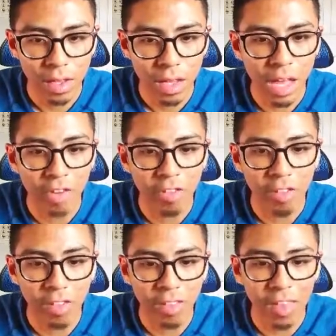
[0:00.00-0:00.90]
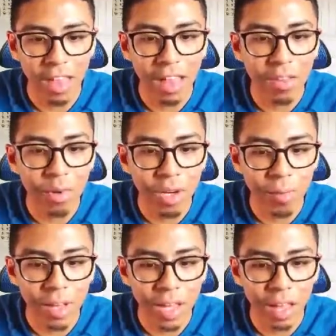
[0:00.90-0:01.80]
Actually, since that is going to
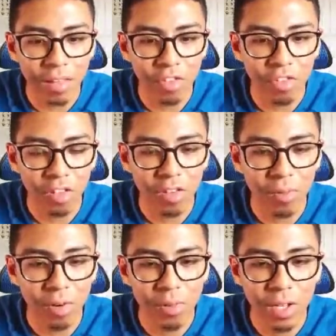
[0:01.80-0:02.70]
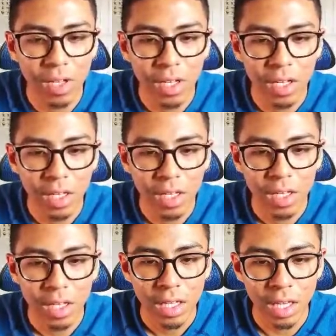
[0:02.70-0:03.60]
be the case in just a moment,
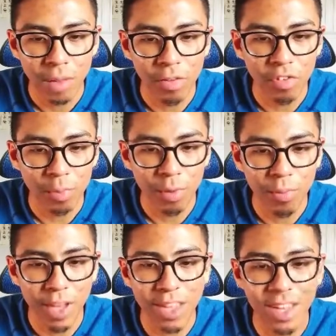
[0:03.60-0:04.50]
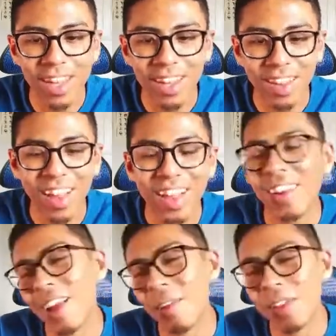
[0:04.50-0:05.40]
let me just put back the yellows. I
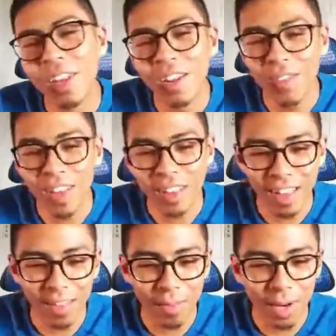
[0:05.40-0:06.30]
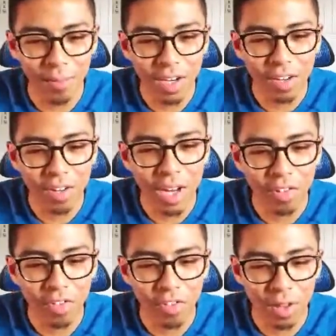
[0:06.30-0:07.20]
know that really didn't make sense, but I'm gonna go ahead
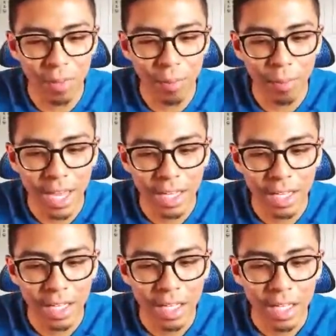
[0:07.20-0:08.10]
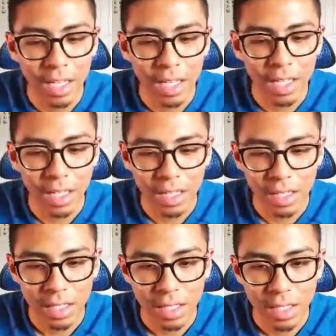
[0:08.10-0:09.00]
and just put them back.
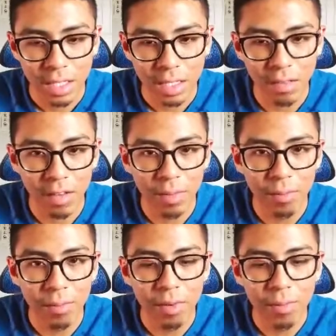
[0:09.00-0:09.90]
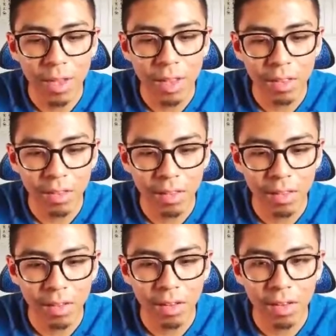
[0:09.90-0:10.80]
Because in a moment,
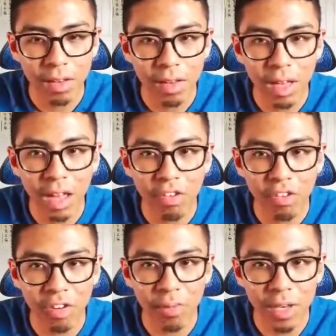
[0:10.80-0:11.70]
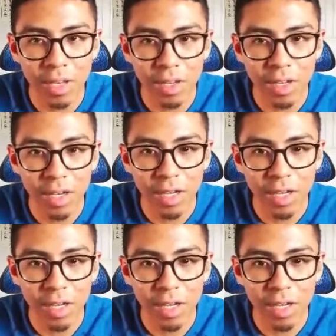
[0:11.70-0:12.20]
the gate should be done.